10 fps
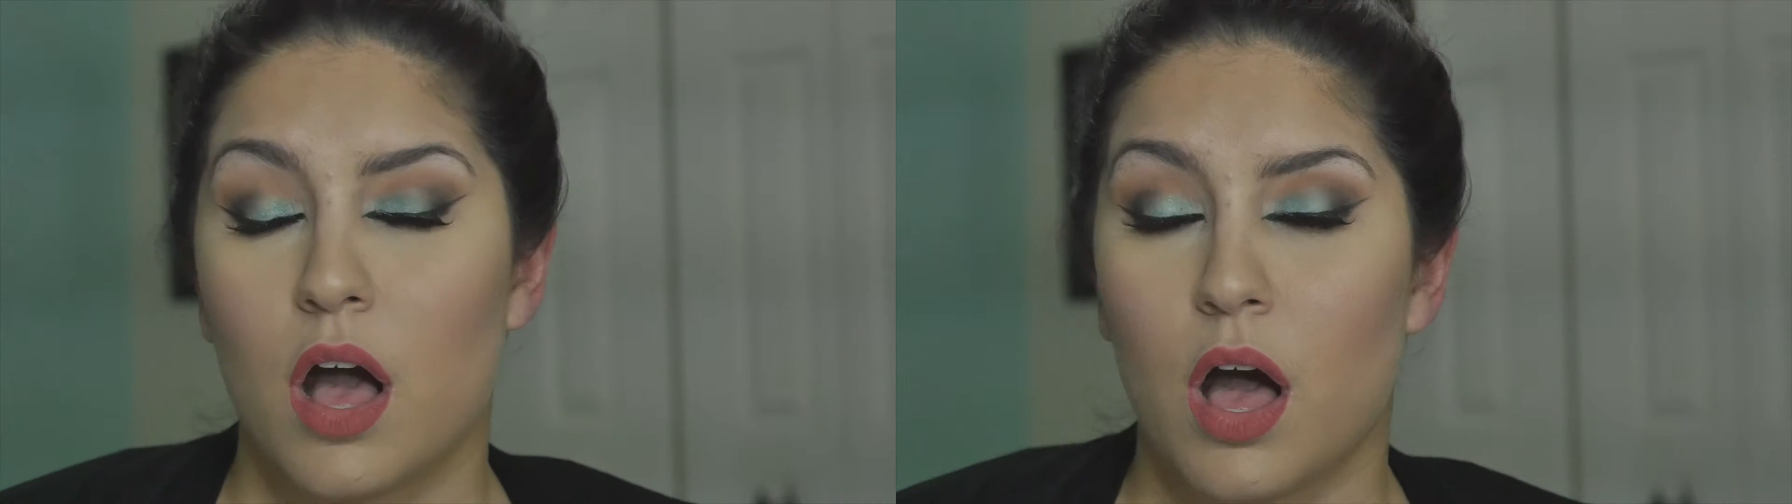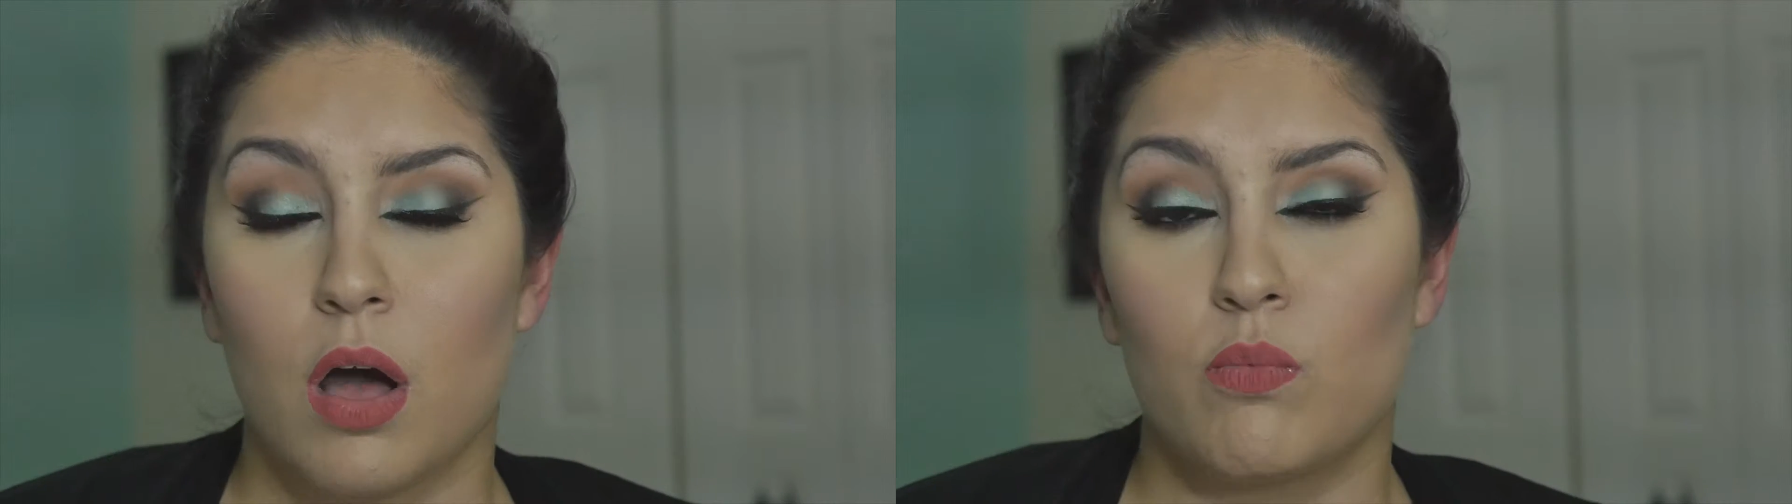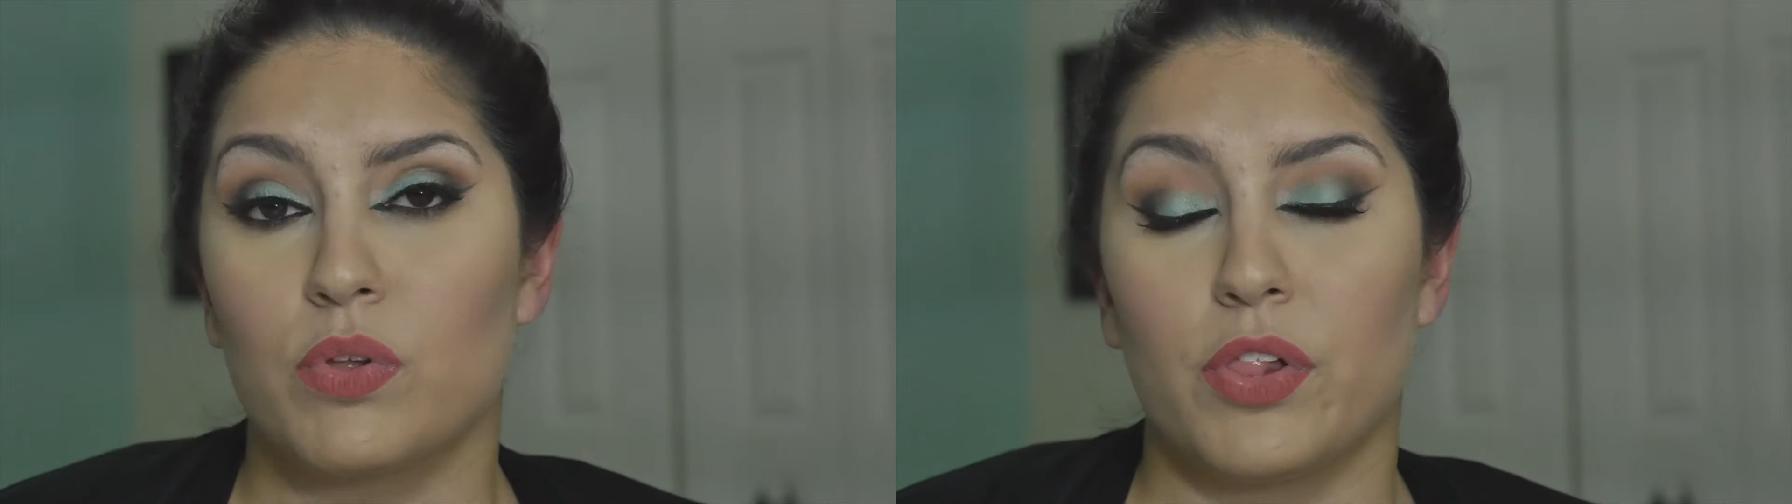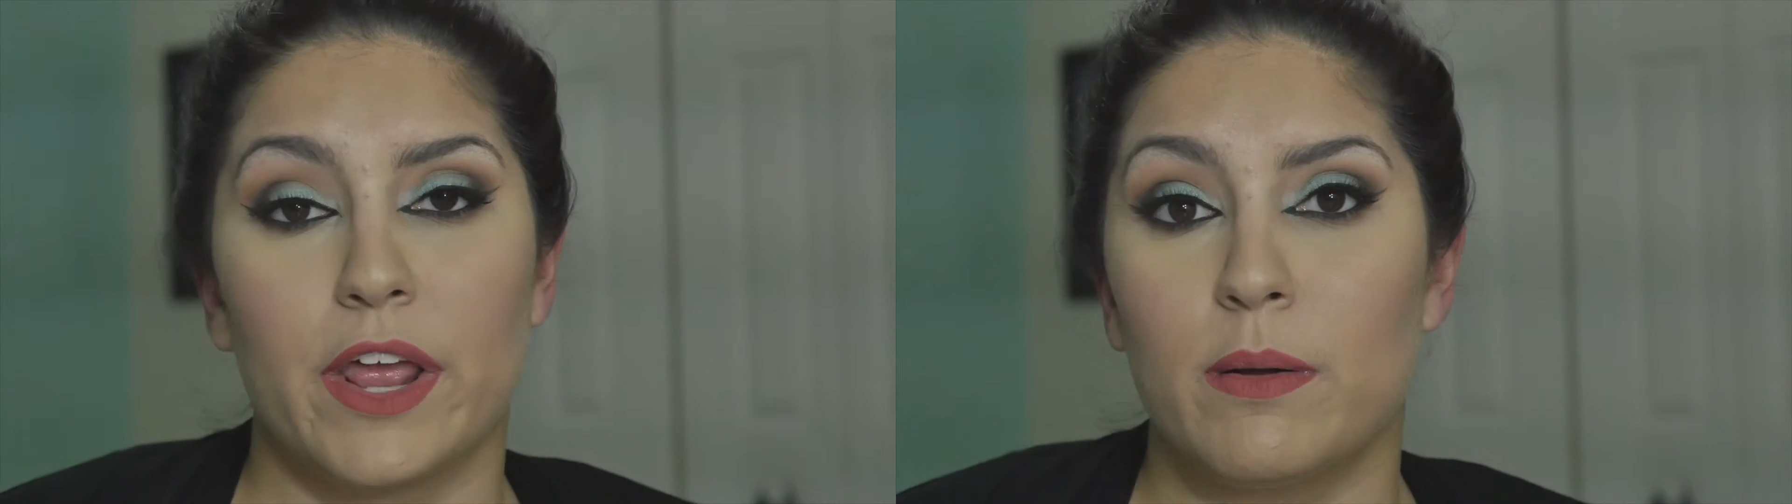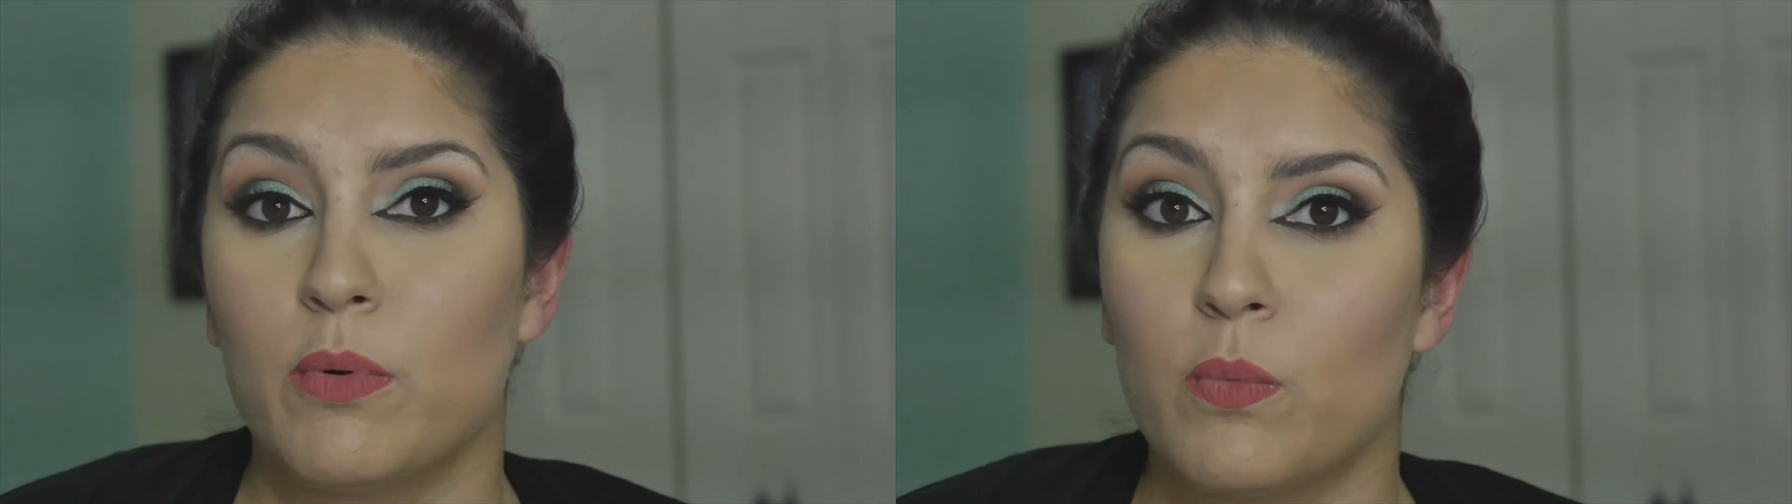
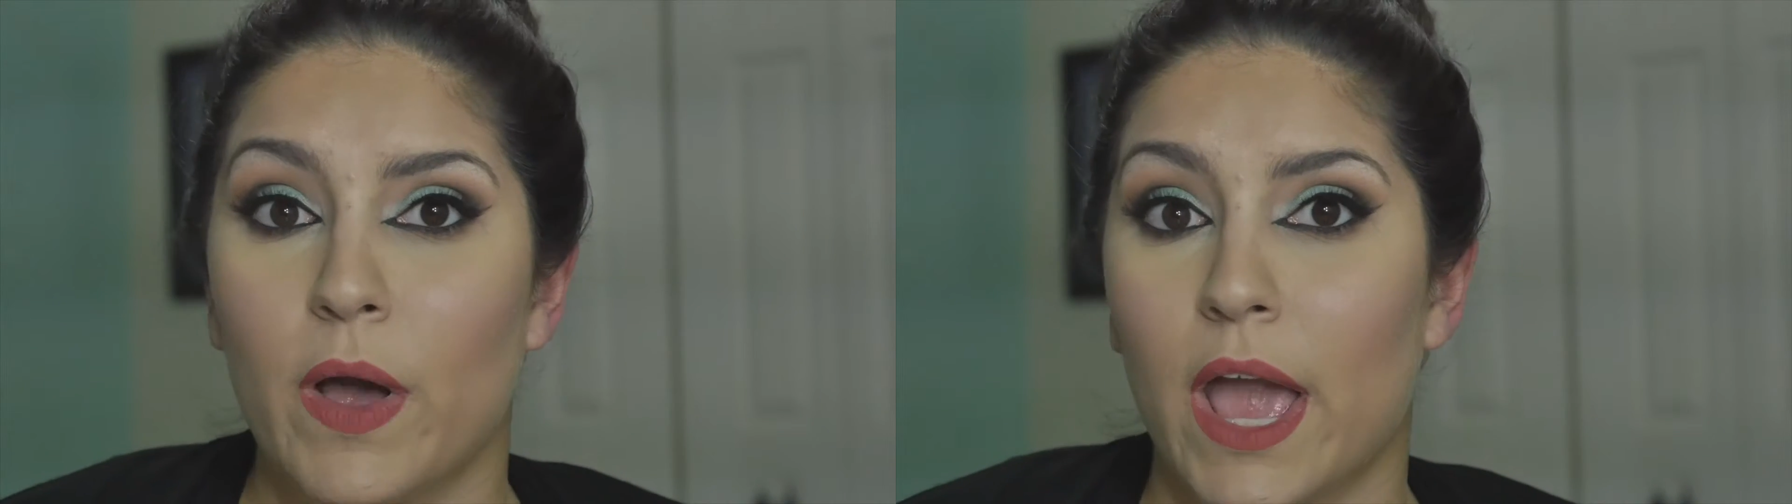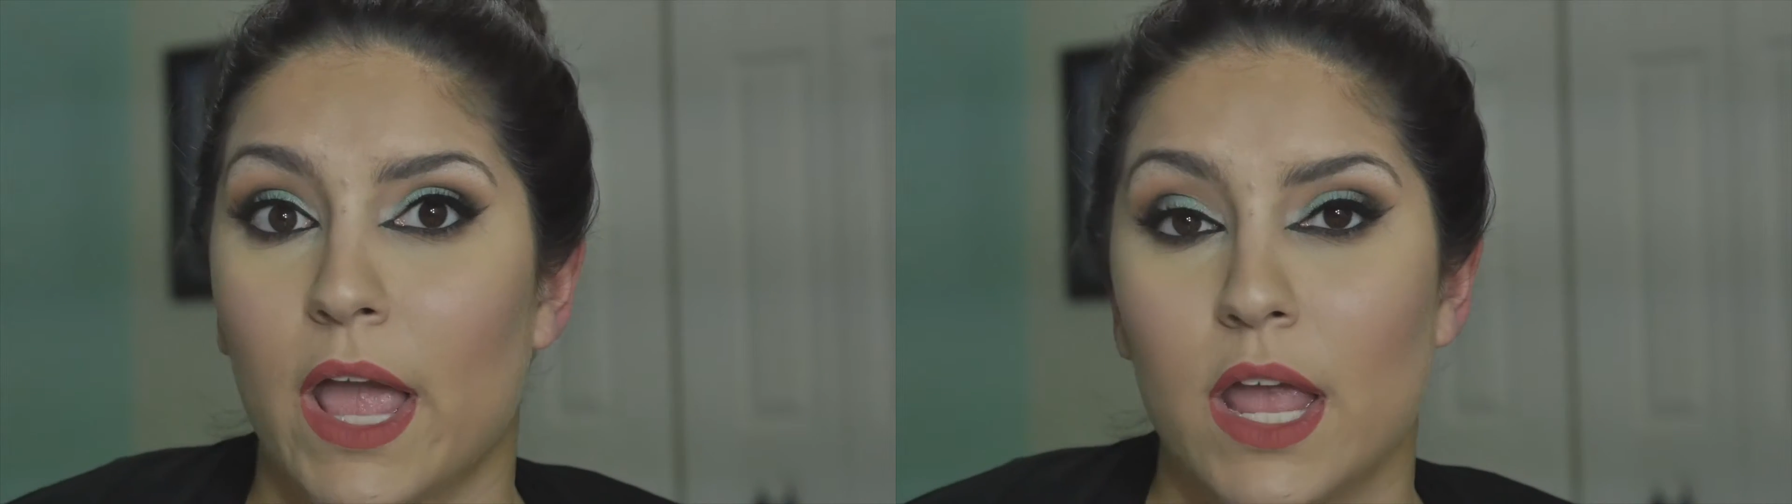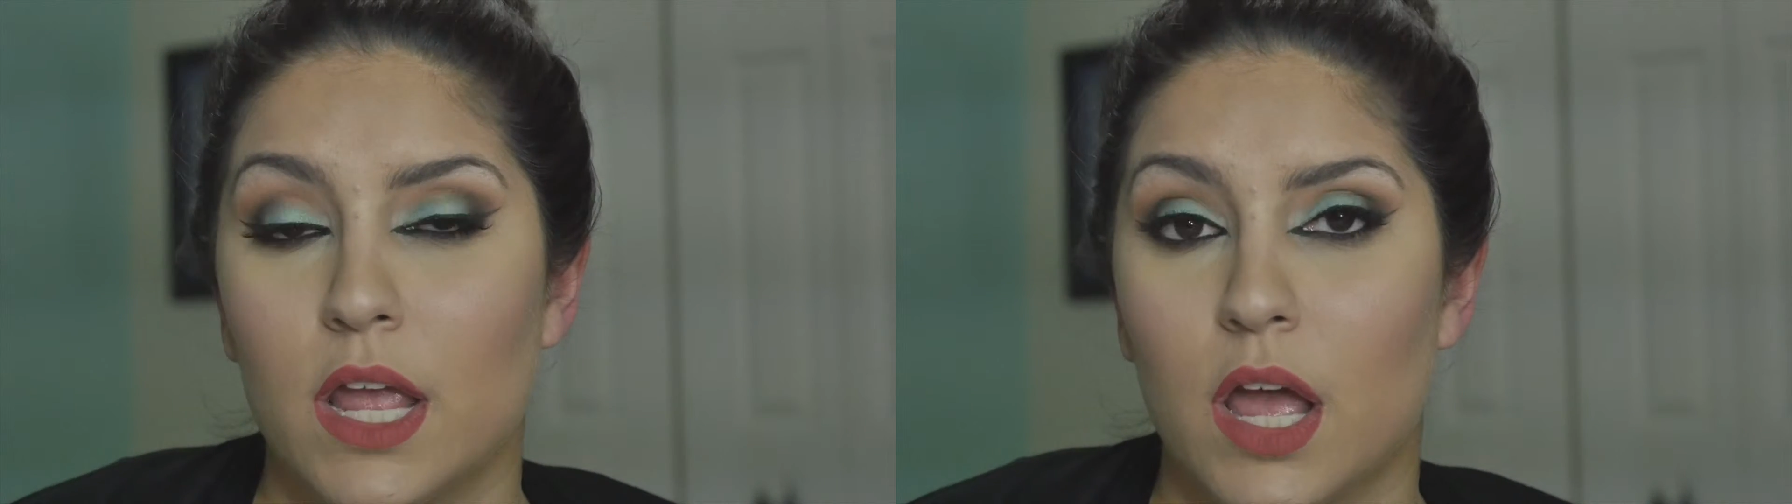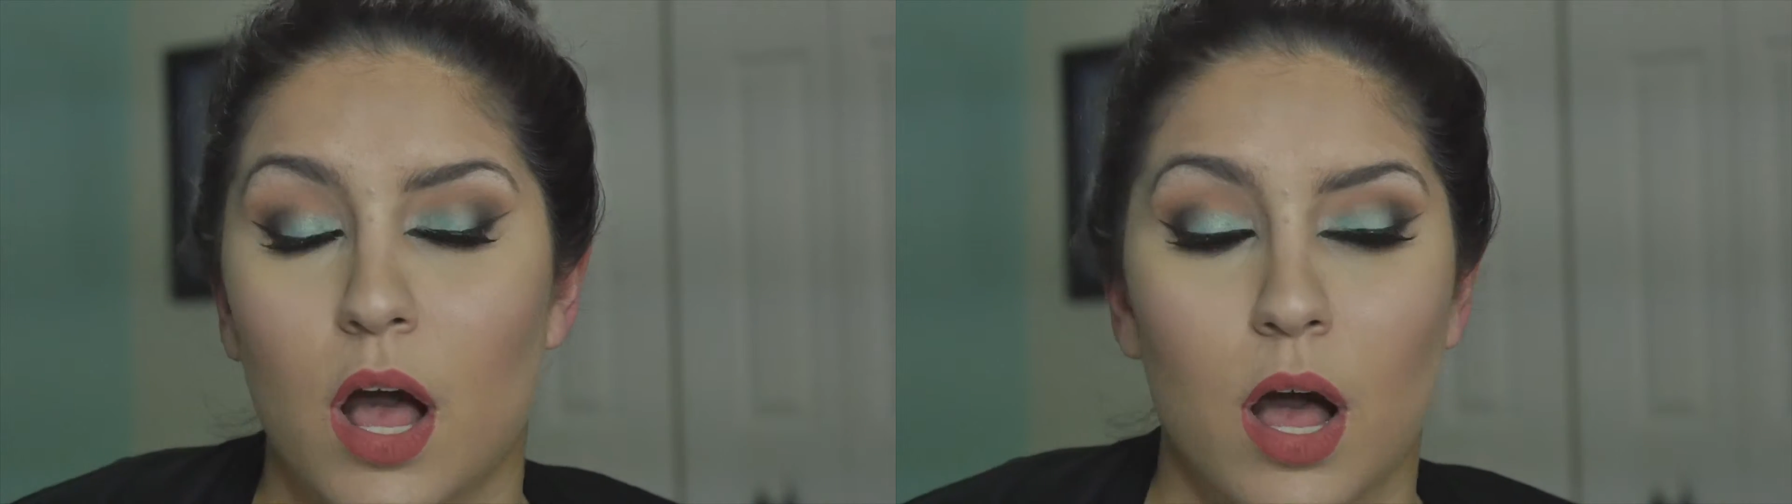relatable way